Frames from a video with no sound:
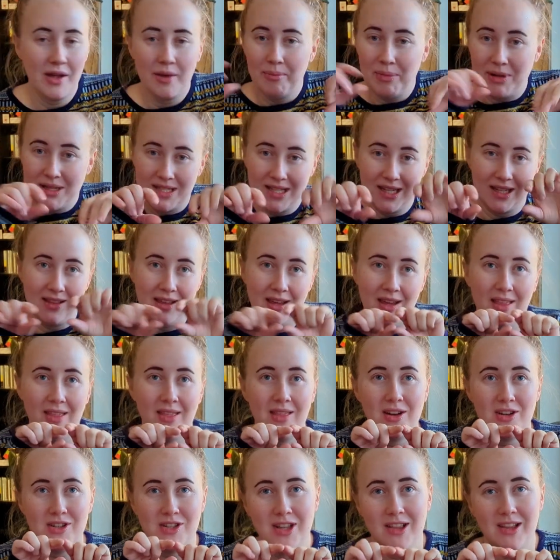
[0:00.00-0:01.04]
Basically,
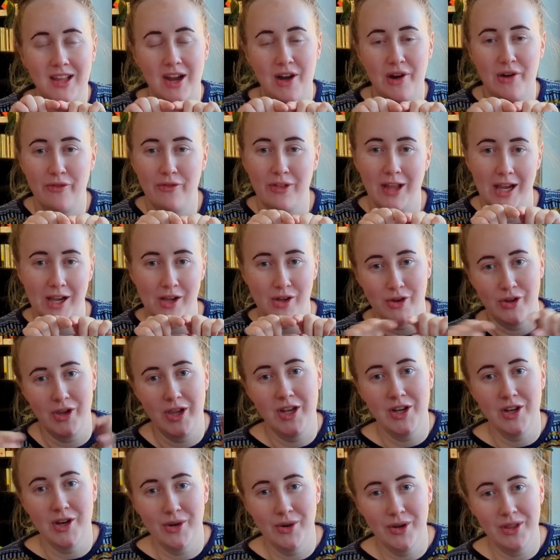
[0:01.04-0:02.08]
there's a layer of like
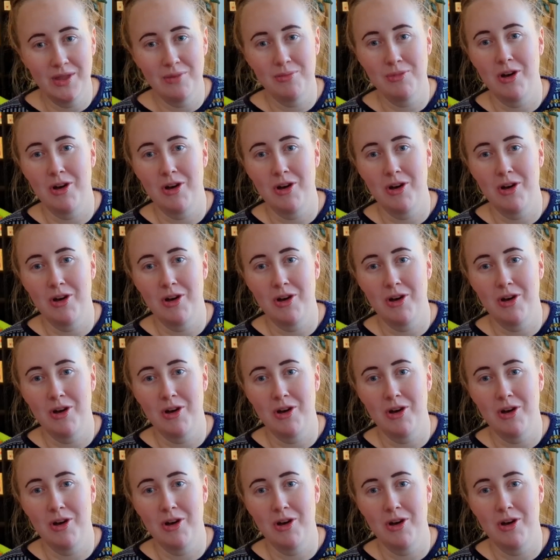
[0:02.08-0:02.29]
cookie dough at the